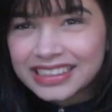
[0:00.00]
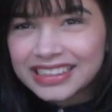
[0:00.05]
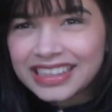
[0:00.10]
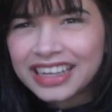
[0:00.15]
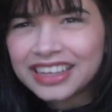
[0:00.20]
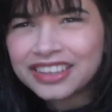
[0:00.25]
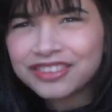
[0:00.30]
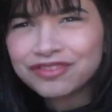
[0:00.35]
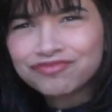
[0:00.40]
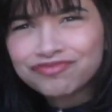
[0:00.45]

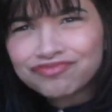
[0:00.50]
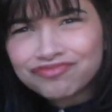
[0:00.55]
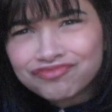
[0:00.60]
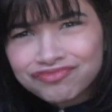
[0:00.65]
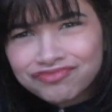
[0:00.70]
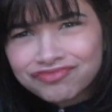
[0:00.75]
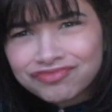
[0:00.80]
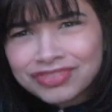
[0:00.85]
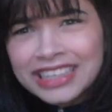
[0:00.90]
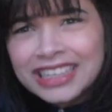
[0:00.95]
Like,
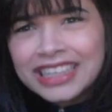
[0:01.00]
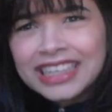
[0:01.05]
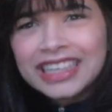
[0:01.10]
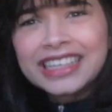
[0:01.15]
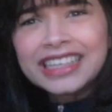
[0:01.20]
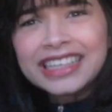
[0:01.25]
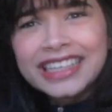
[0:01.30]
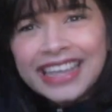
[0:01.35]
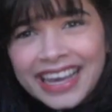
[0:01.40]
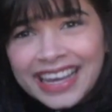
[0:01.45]

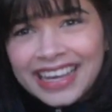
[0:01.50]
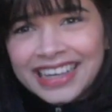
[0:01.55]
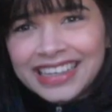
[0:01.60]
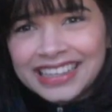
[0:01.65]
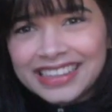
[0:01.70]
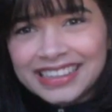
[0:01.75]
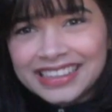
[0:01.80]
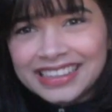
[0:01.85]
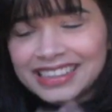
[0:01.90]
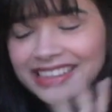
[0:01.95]

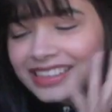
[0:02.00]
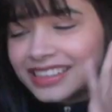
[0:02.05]
king.